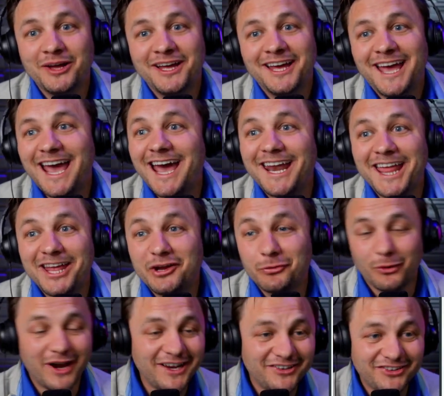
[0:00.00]
had a
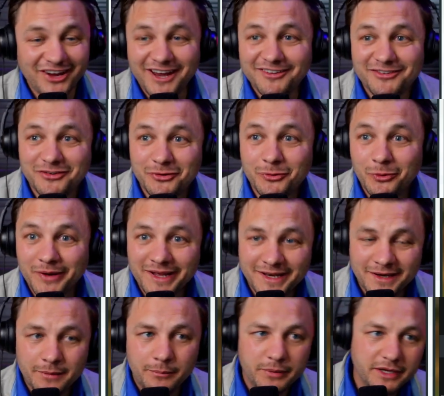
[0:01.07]
great chance to
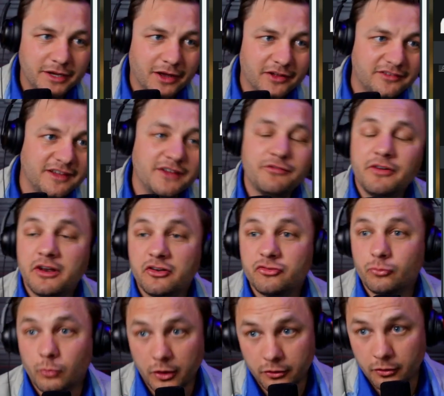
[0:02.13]
win because he finished
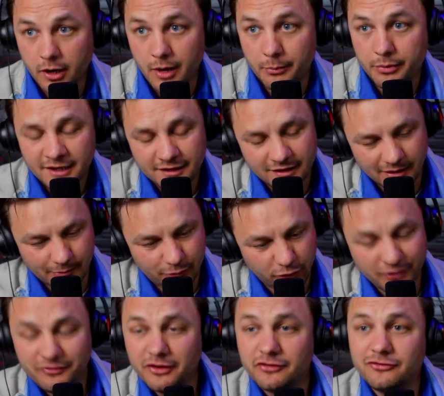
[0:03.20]
runner-up. The
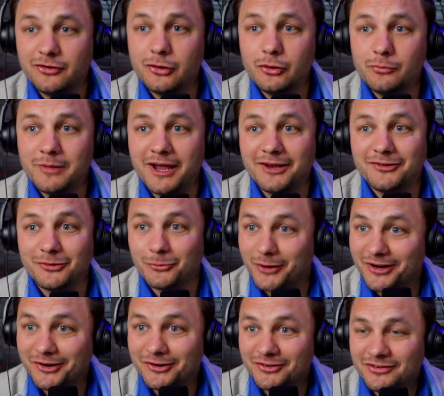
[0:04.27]
previous 2 major
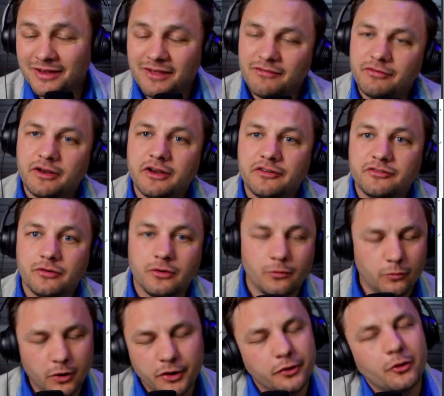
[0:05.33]
winners finished
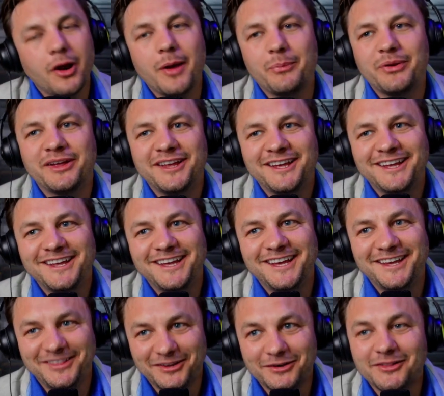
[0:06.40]
runner-up
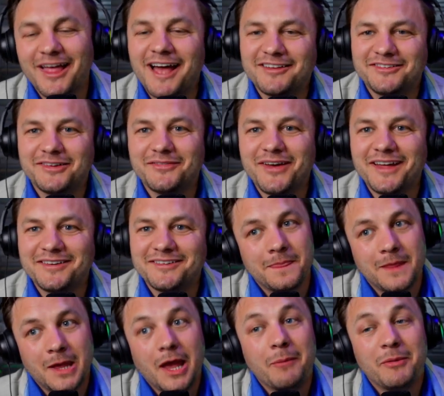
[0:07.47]
in their last event.
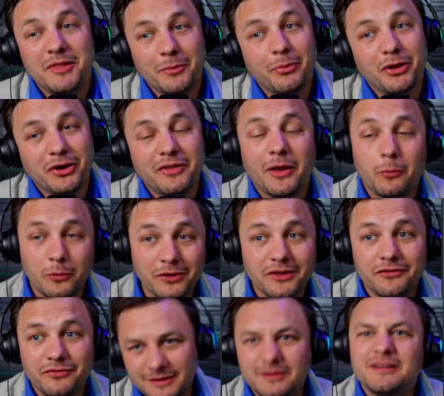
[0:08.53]
The player that
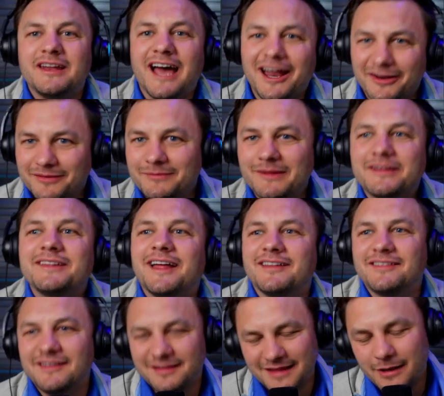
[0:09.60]
really fits, that
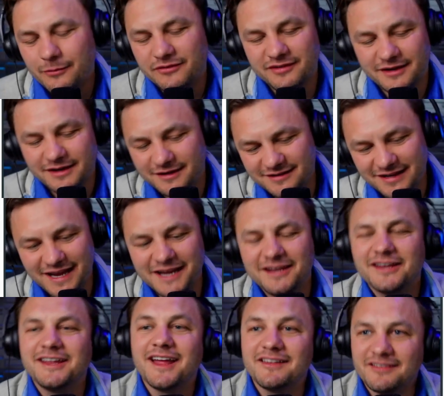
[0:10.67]
was a take
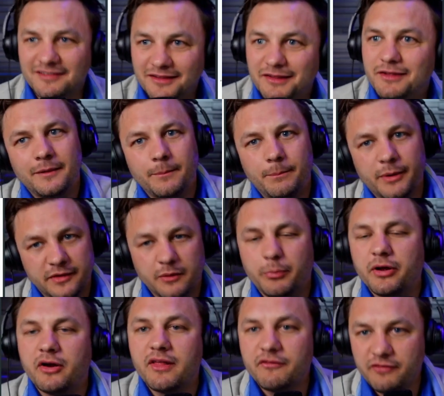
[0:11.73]
against Liv, but the
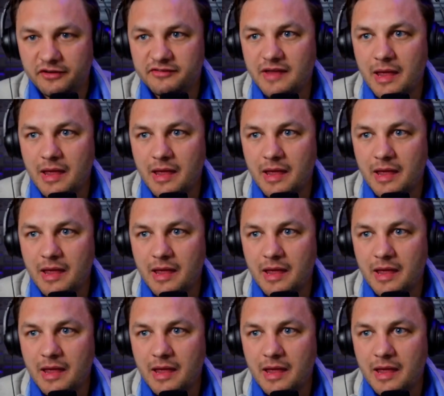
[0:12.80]
player that fits that